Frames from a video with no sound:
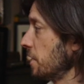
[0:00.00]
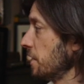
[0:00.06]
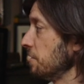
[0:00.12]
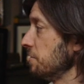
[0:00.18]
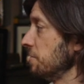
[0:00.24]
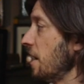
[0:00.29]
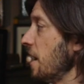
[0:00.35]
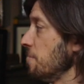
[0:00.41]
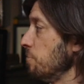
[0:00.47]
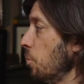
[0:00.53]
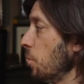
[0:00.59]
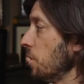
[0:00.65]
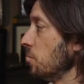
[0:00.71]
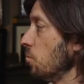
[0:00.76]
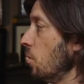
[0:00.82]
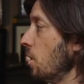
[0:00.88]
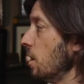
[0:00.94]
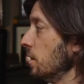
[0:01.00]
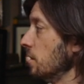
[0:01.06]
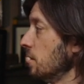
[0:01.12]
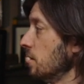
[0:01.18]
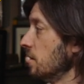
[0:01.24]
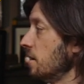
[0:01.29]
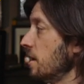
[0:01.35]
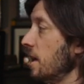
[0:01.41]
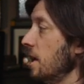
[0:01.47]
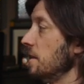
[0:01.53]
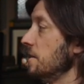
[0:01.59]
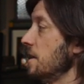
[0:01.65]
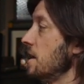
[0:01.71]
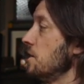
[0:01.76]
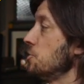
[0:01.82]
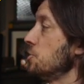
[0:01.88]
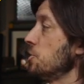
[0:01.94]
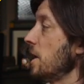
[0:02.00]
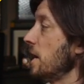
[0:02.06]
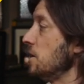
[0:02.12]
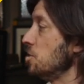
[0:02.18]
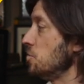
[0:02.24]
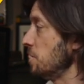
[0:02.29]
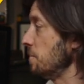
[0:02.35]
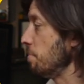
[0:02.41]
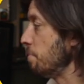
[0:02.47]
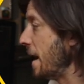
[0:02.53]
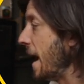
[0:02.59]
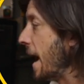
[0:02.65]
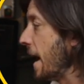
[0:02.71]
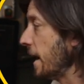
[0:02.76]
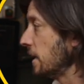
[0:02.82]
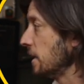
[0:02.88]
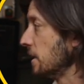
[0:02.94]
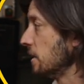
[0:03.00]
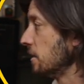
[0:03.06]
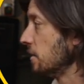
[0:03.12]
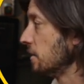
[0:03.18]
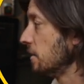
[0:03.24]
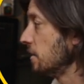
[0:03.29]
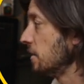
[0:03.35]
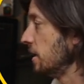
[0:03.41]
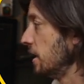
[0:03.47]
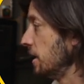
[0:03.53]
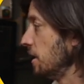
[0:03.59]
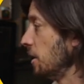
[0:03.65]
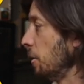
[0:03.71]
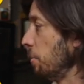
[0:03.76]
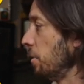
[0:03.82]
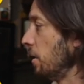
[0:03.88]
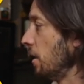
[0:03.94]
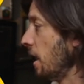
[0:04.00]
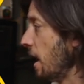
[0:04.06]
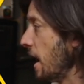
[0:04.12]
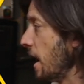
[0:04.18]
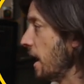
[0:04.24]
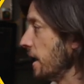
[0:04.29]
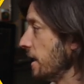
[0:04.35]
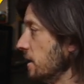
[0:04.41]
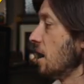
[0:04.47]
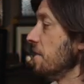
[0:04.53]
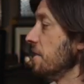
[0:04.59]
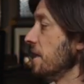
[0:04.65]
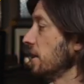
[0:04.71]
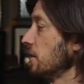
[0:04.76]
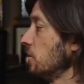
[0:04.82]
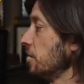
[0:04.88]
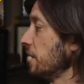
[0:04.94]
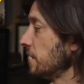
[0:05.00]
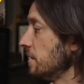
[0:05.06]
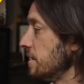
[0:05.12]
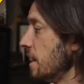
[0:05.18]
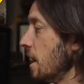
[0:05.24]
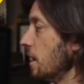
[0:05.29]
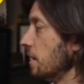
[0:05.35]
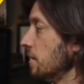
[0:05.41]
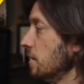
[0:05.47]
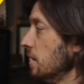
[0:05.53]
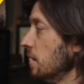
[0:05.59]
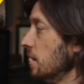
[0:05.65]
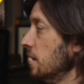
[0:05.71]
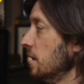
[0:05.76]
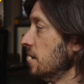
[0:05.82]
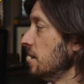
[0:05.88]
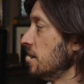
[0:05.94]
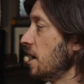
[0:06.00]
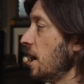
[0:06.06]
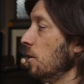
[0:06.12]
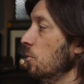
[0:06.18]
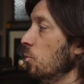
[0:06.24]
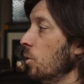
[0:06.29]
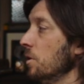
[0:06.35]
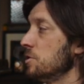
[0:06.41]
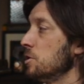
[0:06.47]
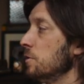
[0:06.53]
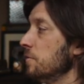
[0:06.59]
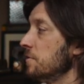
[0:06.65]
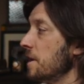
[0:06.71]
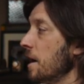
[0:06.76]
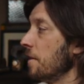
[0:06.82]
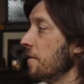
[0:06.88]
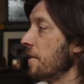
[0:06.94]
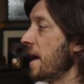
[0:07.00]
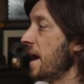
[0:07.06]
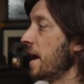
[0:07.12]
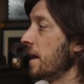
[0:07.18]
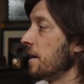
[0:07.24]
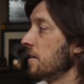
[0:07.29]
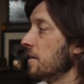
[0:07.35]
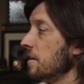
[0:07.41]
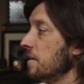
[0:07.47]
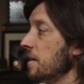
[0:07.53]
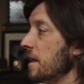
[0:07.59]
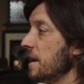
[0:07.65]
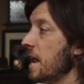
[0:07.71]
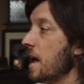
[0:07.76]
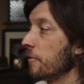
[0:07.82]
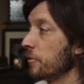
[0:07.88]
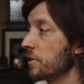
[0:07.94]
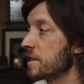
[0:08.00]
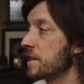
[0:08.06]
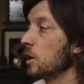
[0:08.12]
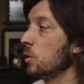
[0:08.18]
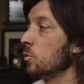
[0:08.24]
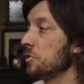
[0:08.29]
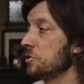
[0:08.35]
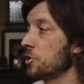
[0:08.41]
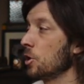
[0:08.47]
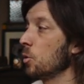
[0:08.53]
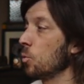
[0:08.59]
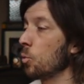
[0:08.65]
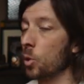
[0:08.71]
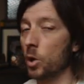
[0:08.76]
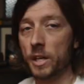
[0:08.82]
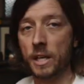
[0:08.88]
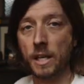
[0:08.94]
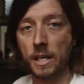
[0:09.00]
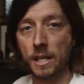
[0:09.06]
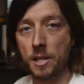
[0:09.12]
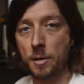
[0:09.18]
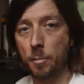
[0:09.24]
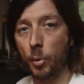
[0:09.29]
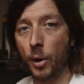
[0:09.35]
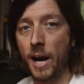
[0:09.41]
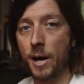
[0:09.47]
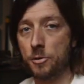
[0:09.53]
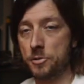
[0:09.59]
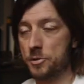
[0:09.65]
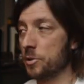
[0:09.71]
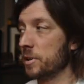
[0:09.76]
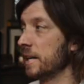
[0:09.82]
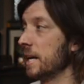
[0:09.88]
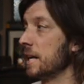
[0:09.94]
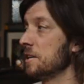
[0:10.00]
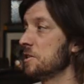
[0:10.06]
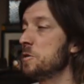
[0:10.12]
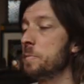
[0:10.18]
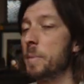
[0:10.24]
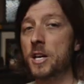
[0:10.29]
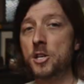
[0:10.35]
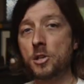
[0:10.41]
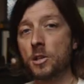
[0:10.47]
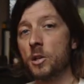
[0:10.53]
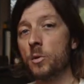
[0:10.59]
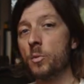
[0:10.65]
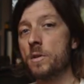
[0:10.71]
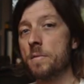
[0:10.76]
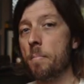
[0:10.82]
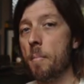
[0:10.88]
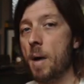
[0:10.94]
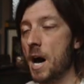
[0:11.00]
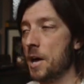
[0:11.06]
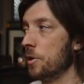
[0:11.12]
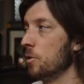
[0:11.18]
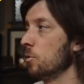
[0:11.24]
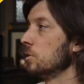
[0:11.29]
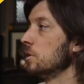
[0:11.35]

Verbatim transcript: like 5.1, and then change it back, hit apply, and then click done. And once you've done that, then everything will start working in the browser again, especially with mono